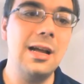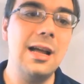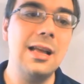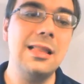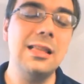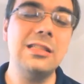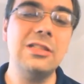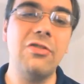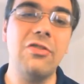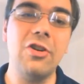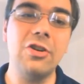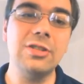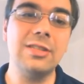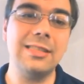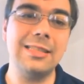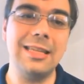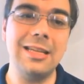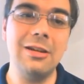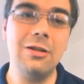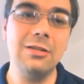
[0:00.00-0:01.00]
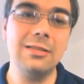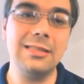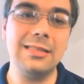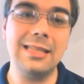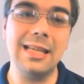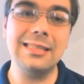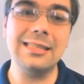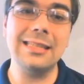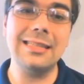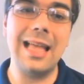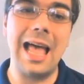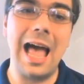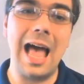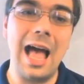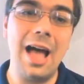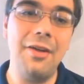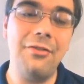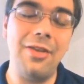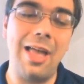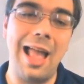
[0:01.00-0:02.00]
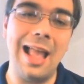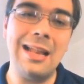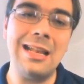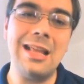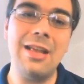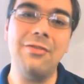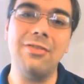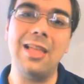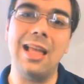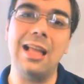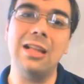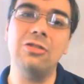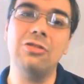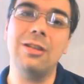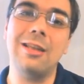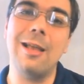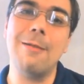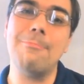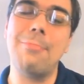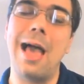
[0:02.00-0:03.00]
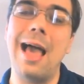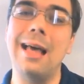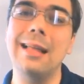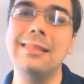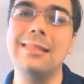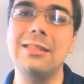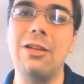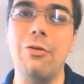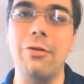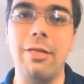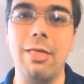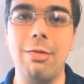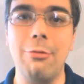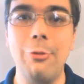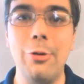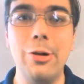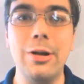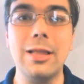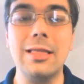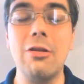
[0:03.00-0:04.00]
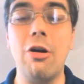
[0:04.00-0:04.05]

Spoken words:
This forest here doesn't have any of the intricate paths going through it.